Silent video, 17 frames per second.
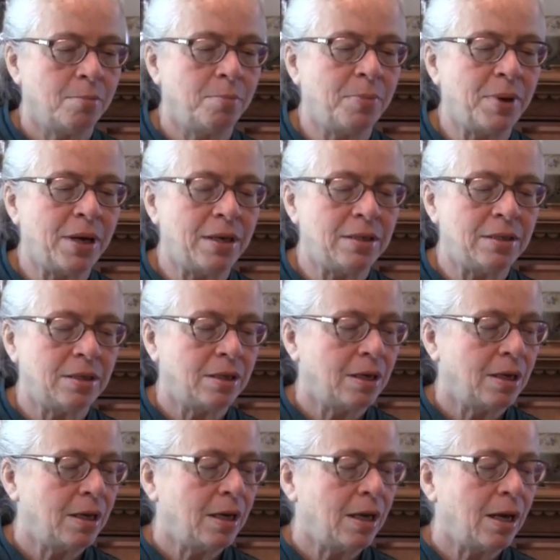but
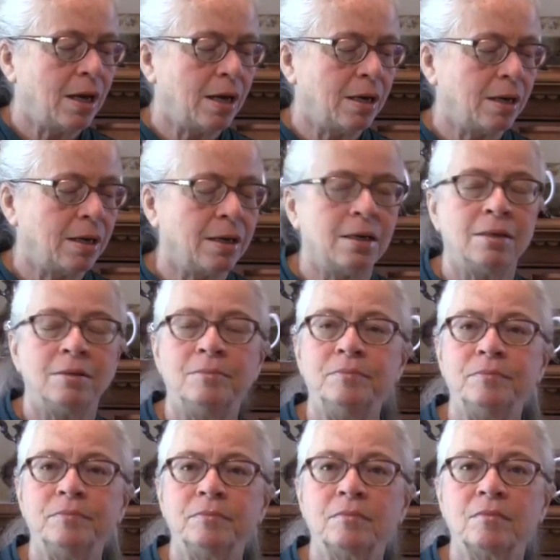I'm
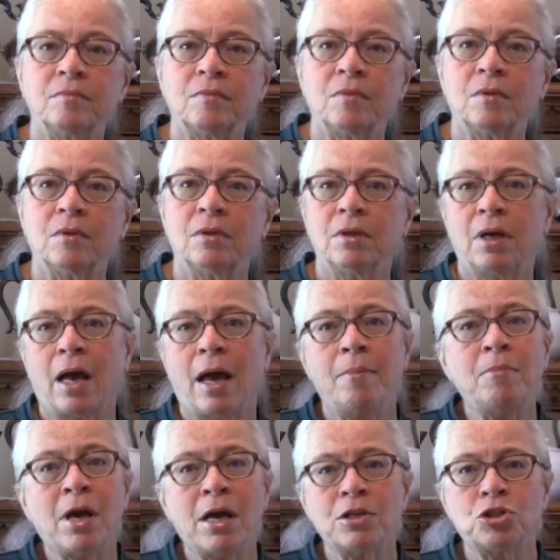
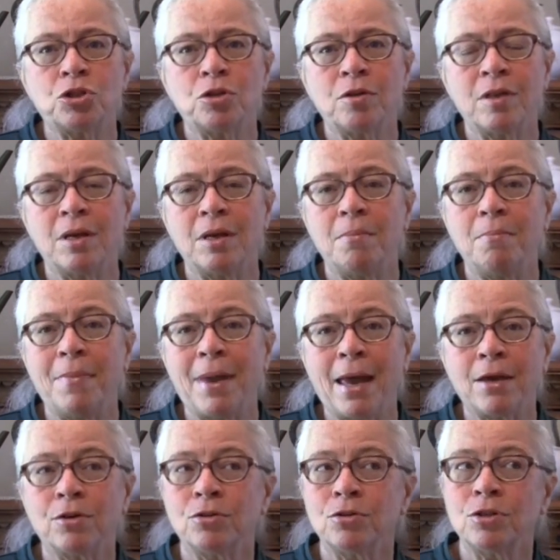not sure that it
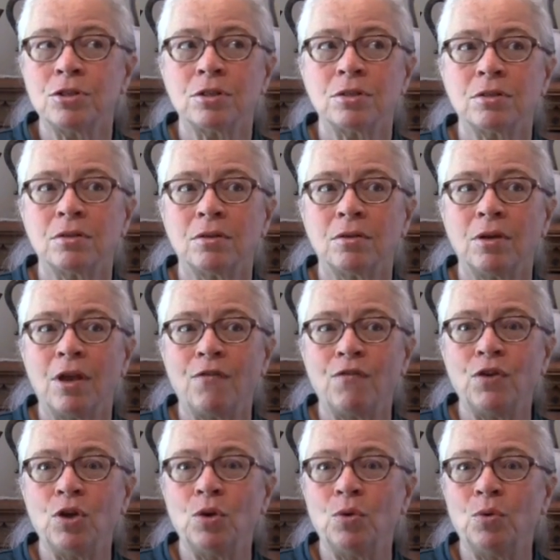matters
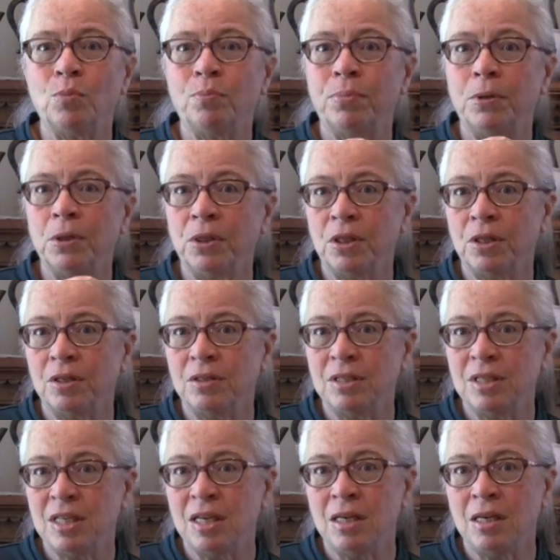if you put the
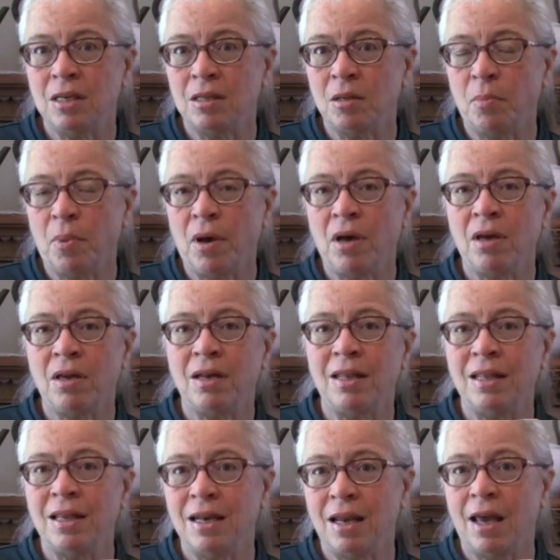tea in the pot
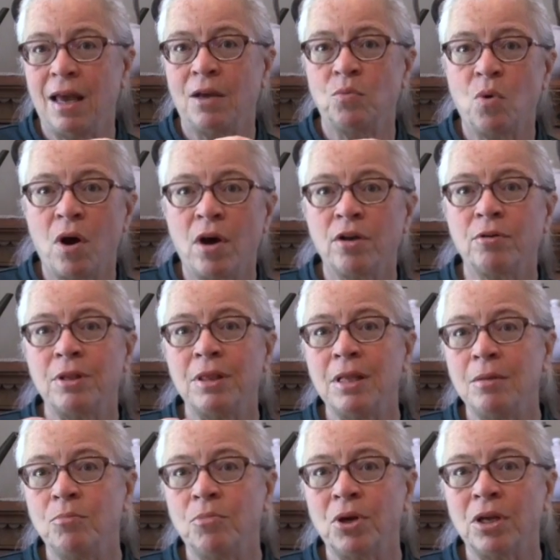and then add water and
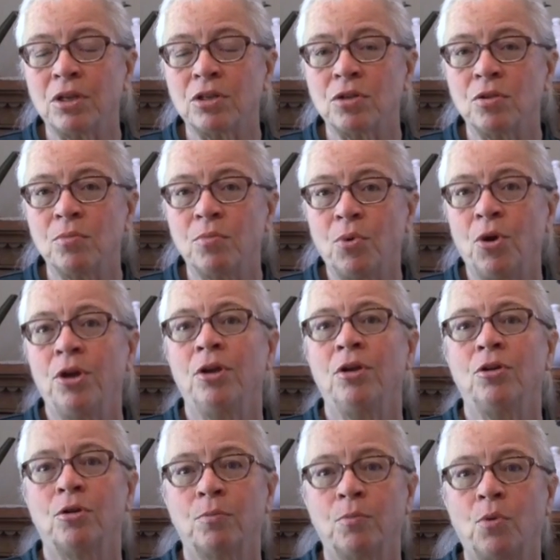then bring it to the
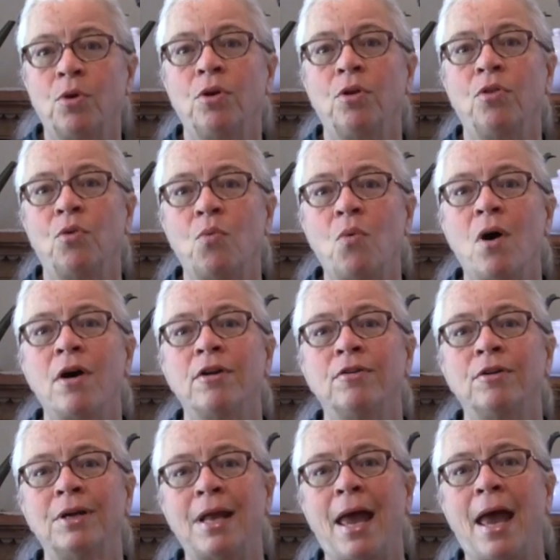boil, or boil the
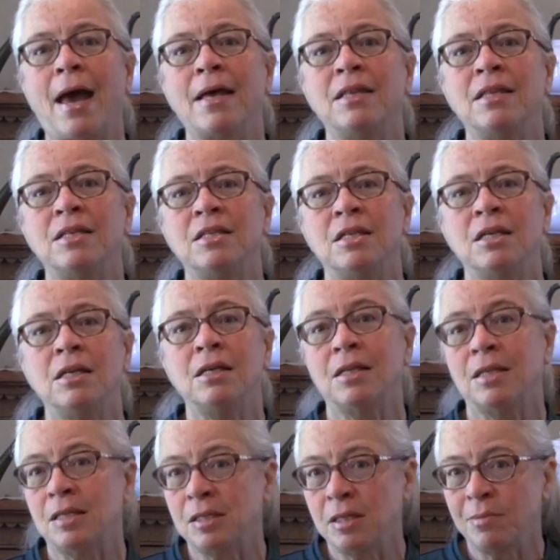water and add the tea
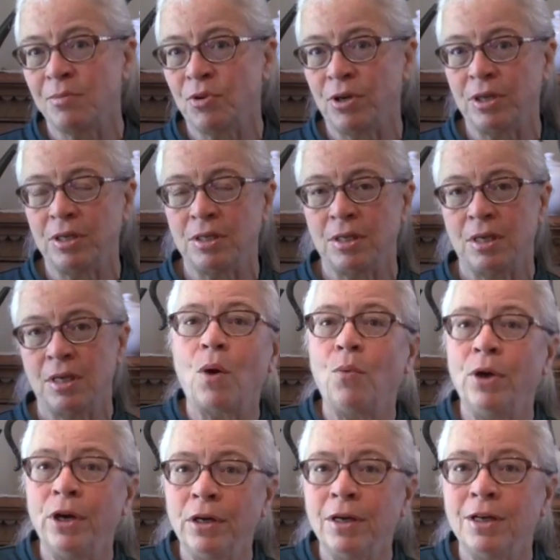and simmer it. What
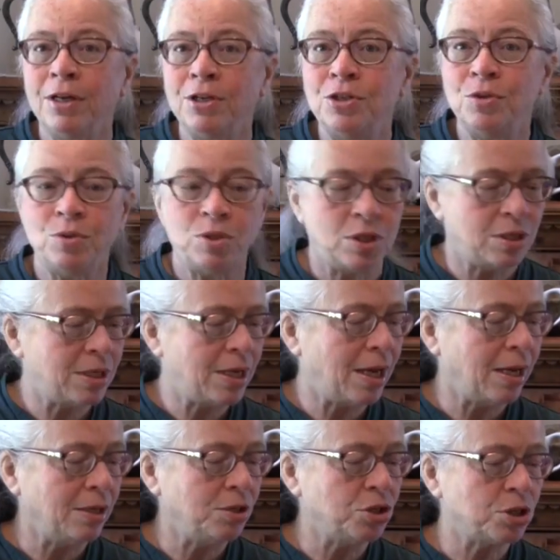we're going to do
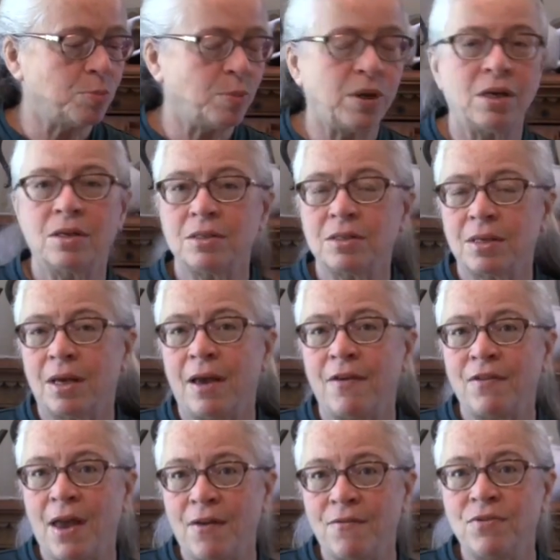today, just because
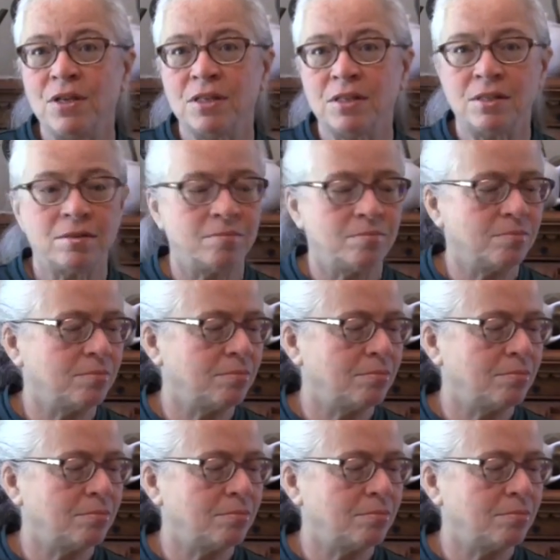I've had this